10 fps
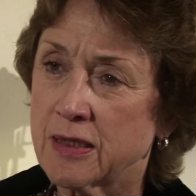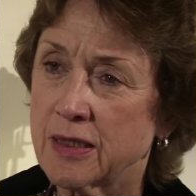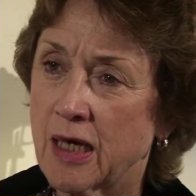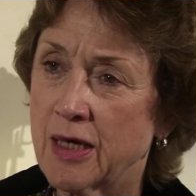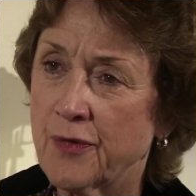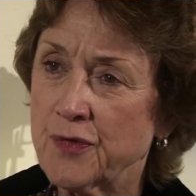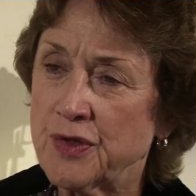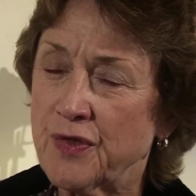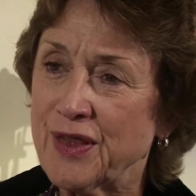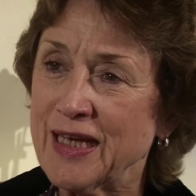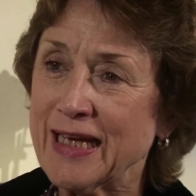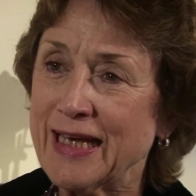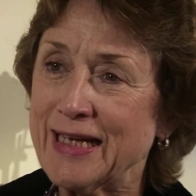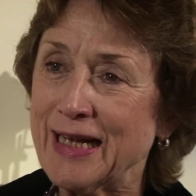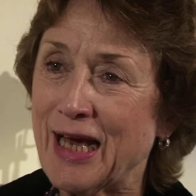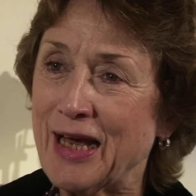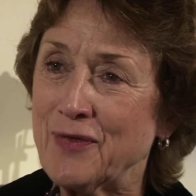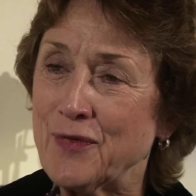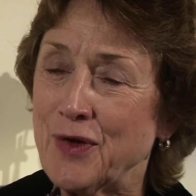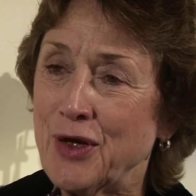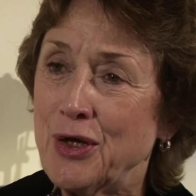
and I often think in life